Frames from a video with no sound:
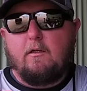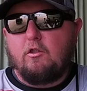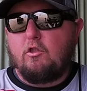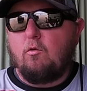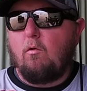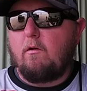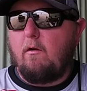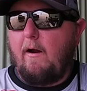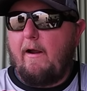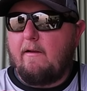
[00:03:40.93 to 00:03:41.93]
short
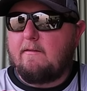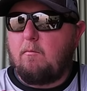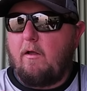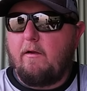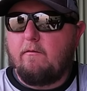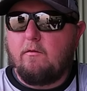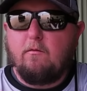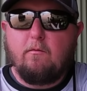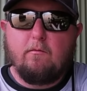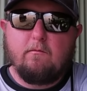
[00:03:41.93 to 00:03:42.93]
grass, probably
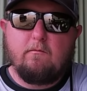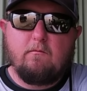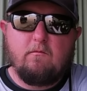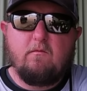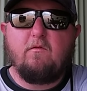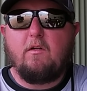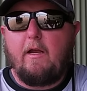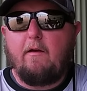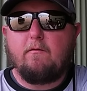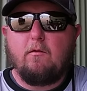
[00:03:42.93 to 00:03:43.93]
2.5
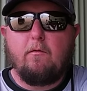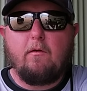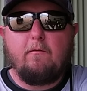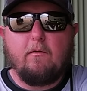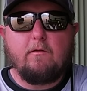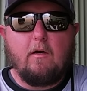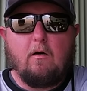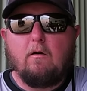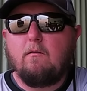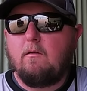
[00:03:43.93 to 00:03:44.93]
foot, 3 foot
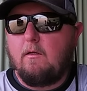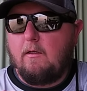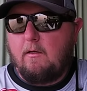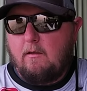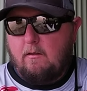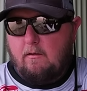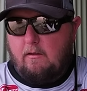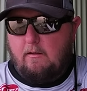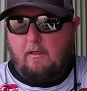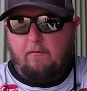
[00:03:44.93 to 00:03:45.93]
tall. A
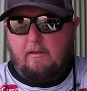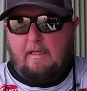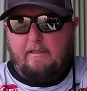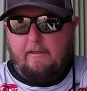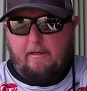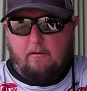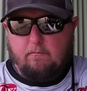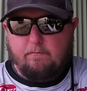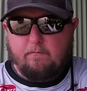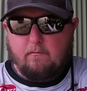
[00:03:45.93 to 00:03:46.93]
lot of it laid
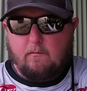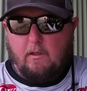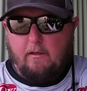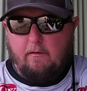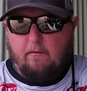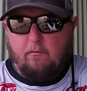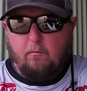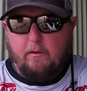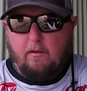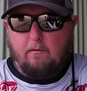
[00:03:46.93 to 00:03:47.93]
down this
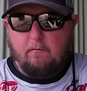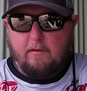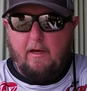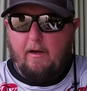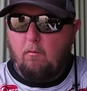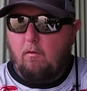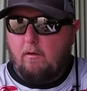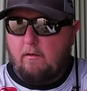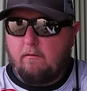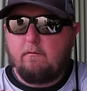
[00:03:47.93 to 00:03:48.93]
winter with the high
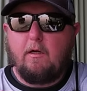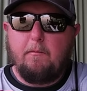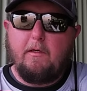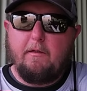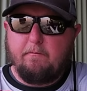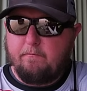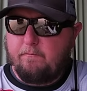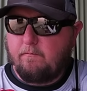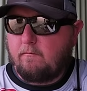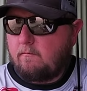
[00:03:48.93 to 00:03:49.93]
water coming in.
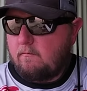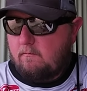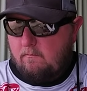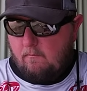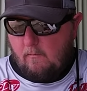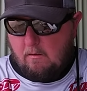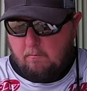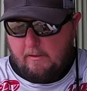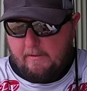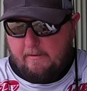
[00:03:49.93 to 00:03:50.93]

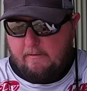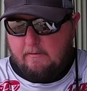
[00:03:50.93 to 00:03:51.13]
But